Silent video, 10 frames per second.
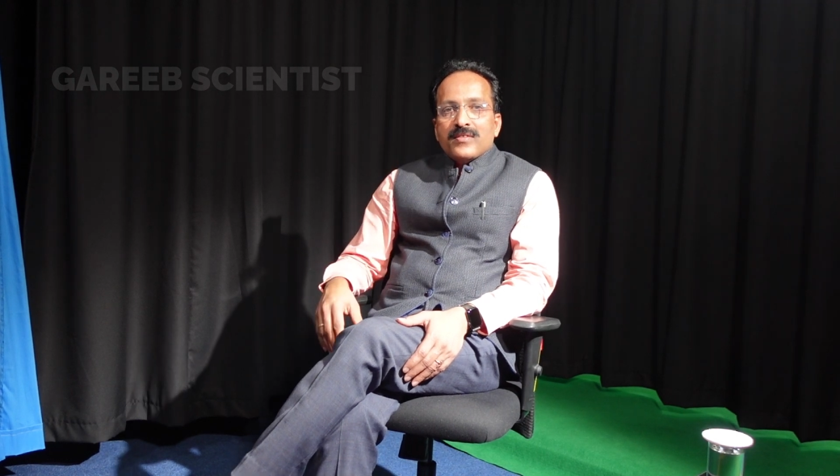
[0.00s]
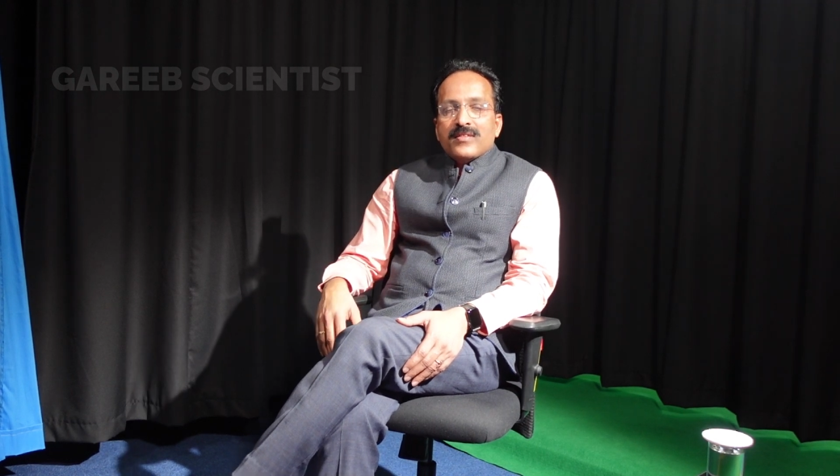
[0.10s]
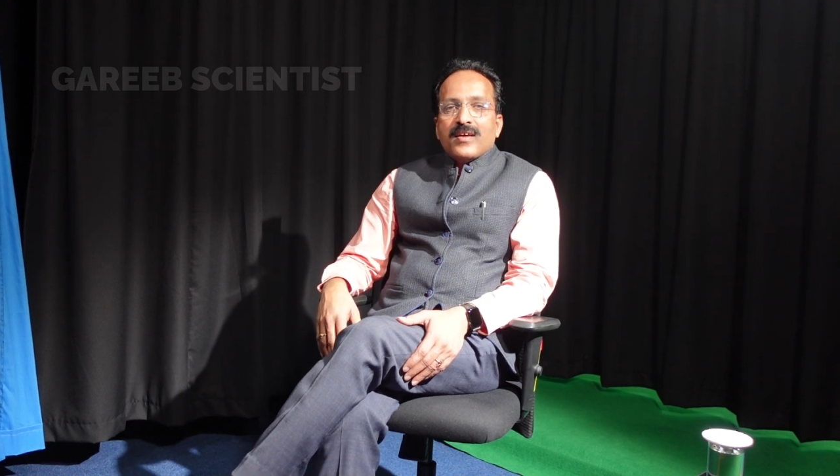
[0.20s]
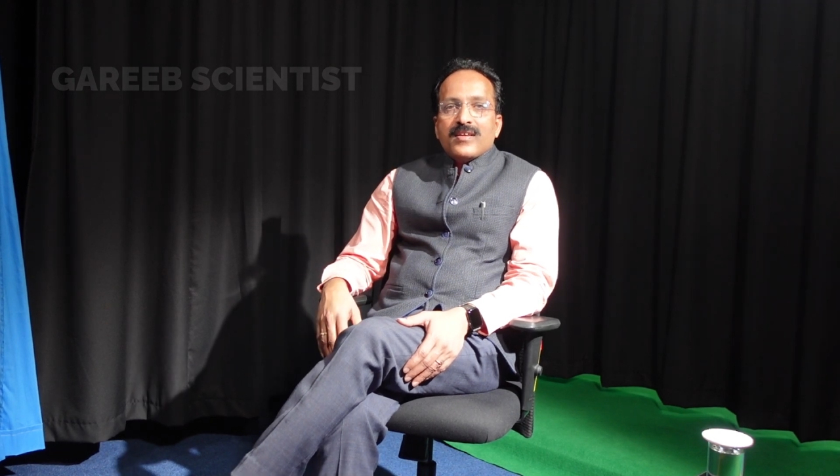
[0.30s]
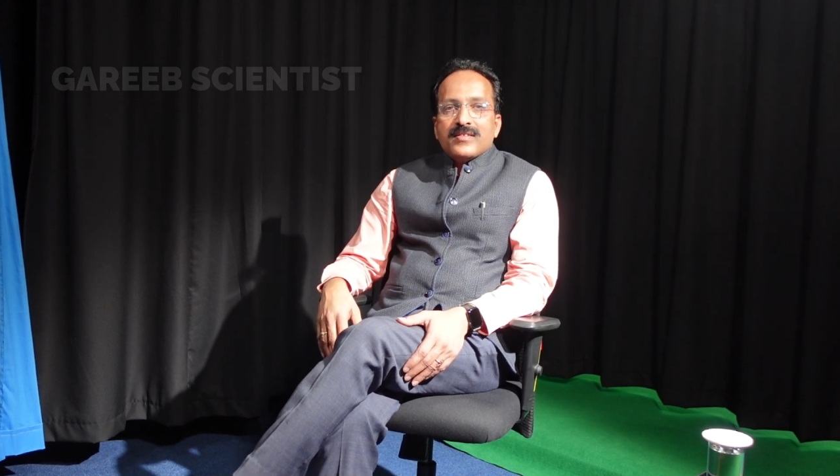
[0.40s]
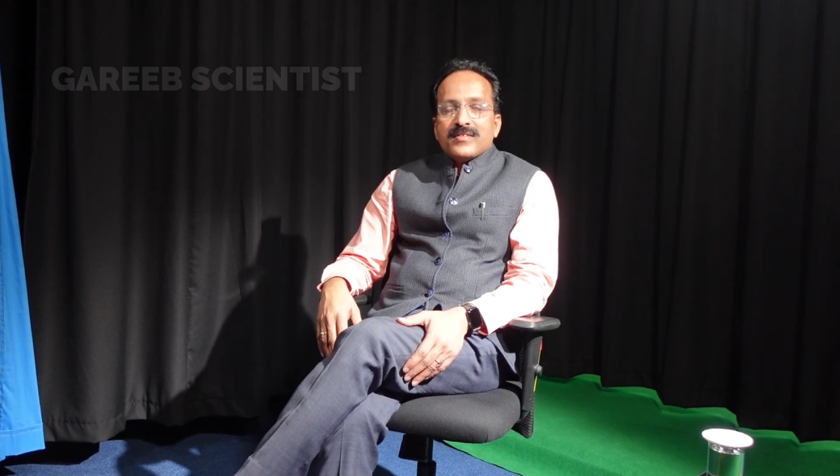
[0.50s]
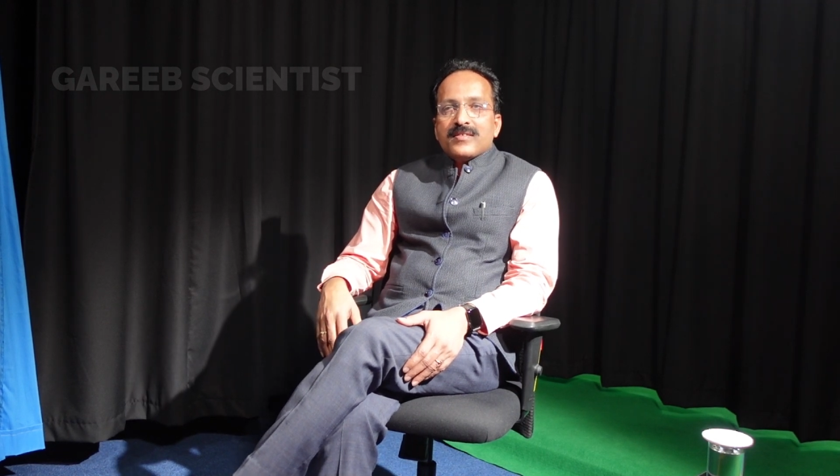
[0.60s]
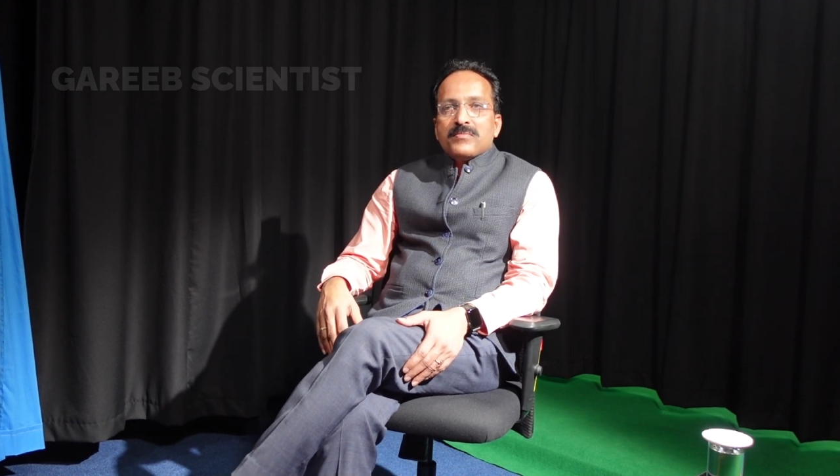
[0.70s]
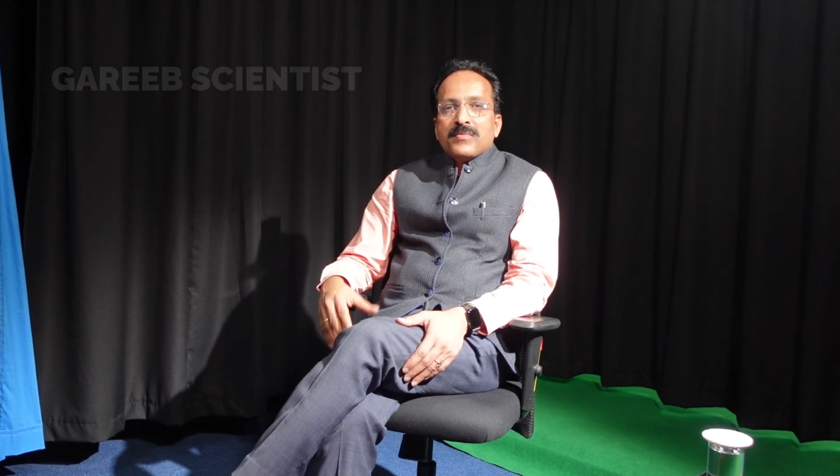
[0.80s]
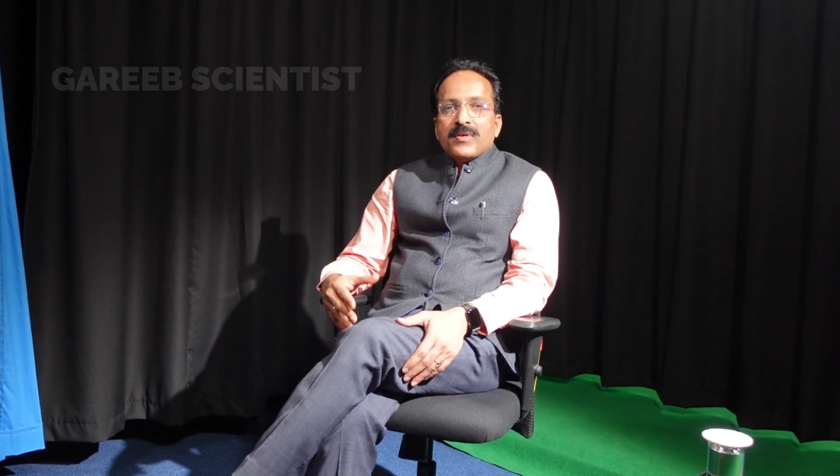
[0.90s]
That is,
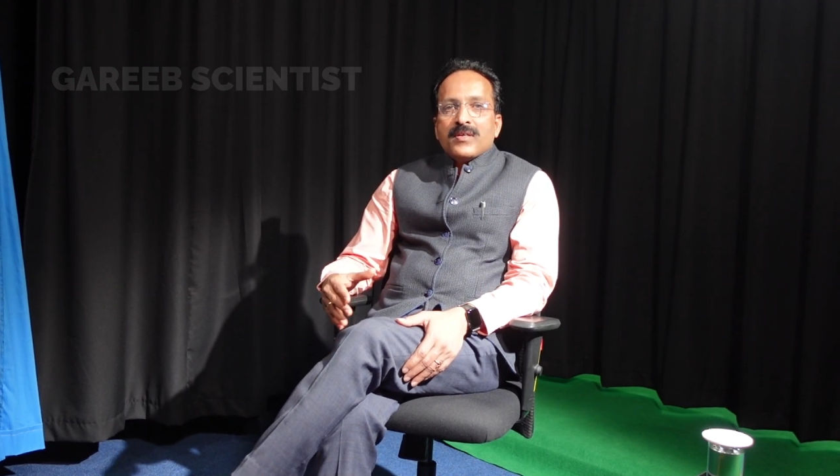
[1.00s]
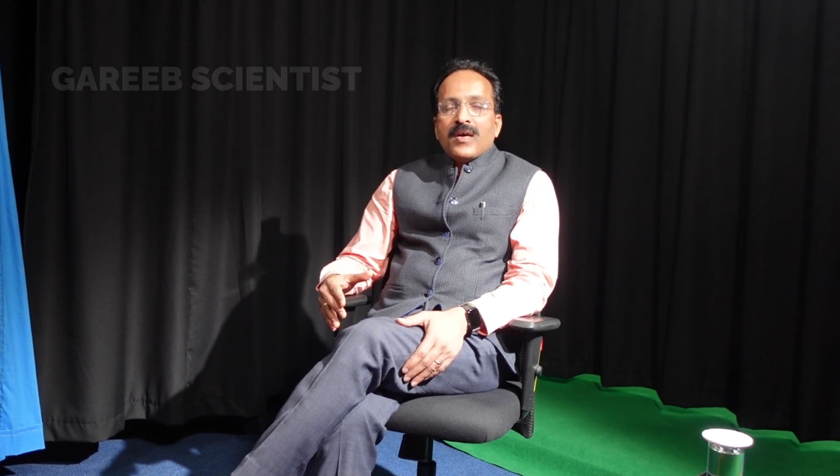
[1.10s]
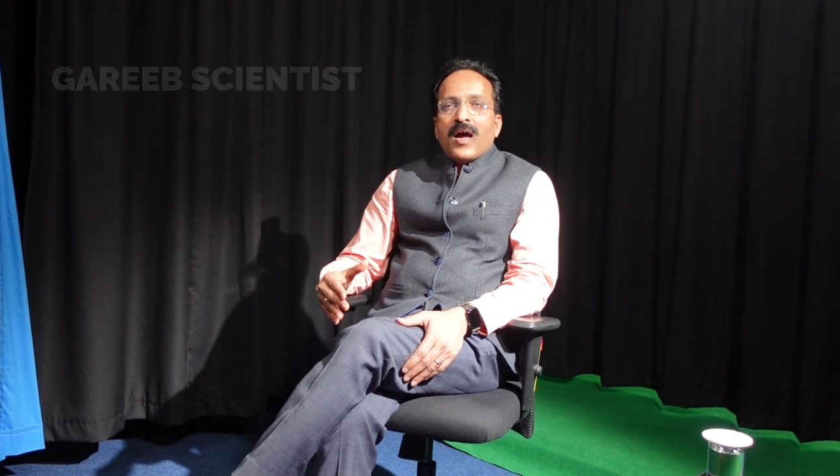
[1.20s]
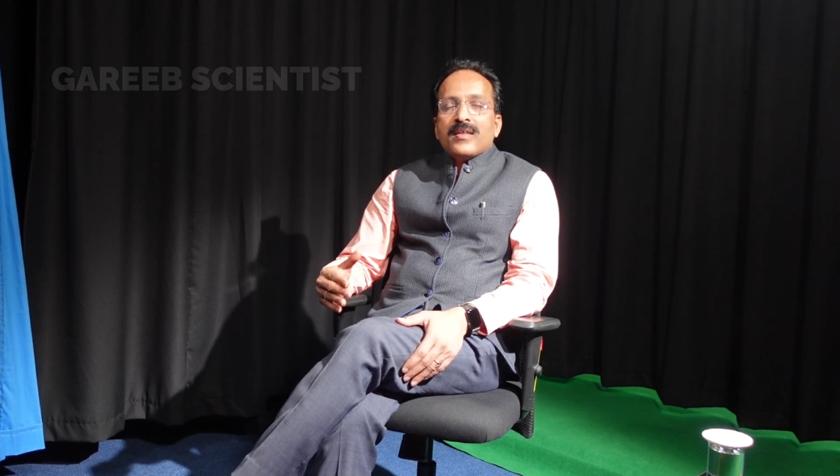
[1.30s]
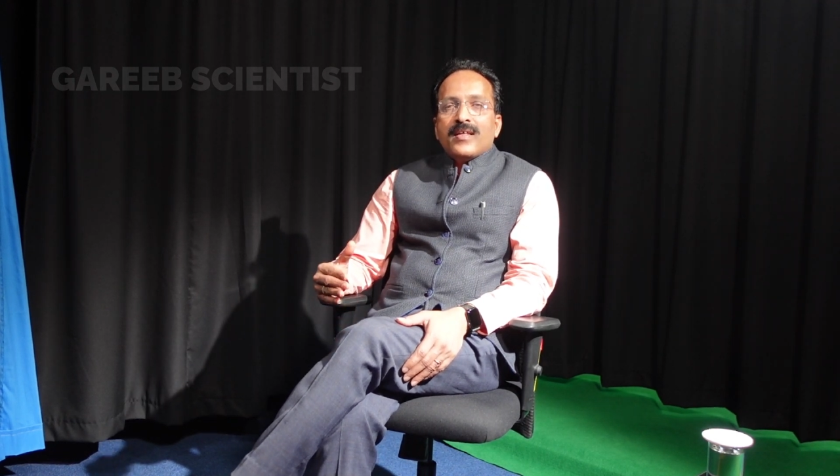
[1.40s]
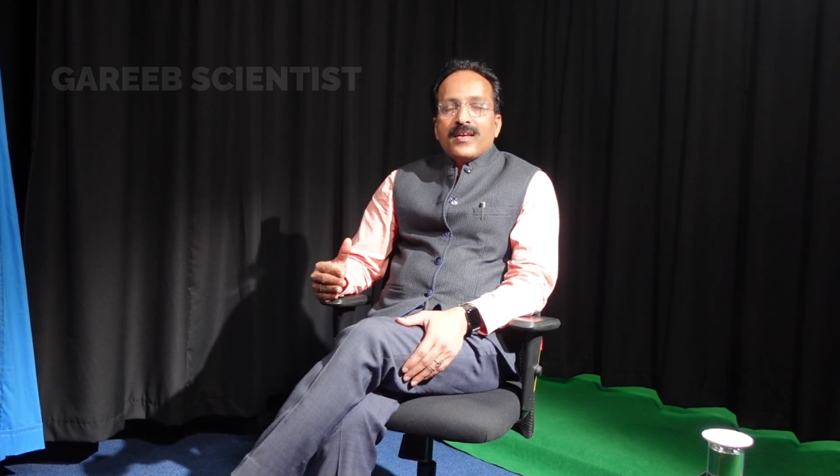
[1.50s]
at the